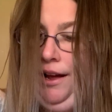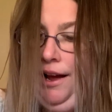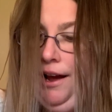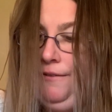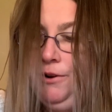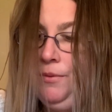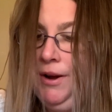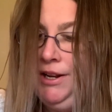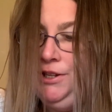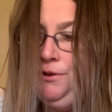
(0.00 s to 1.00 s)

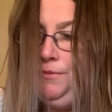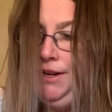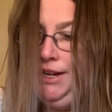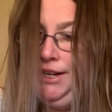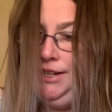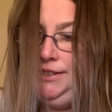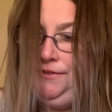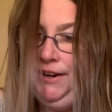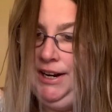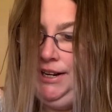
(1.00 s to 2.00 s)
Everyone you meet is
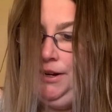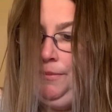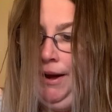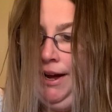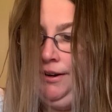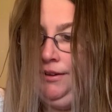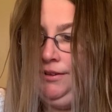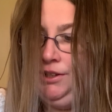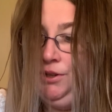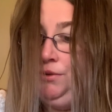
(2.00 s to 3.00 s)
fighting a
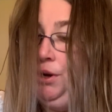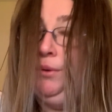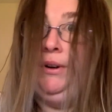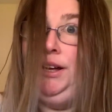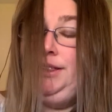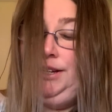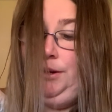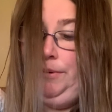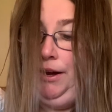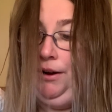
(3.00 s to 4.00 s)
battle you know nothing
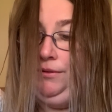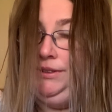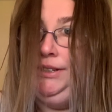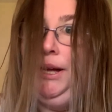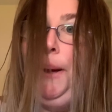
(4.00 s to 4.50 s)
about.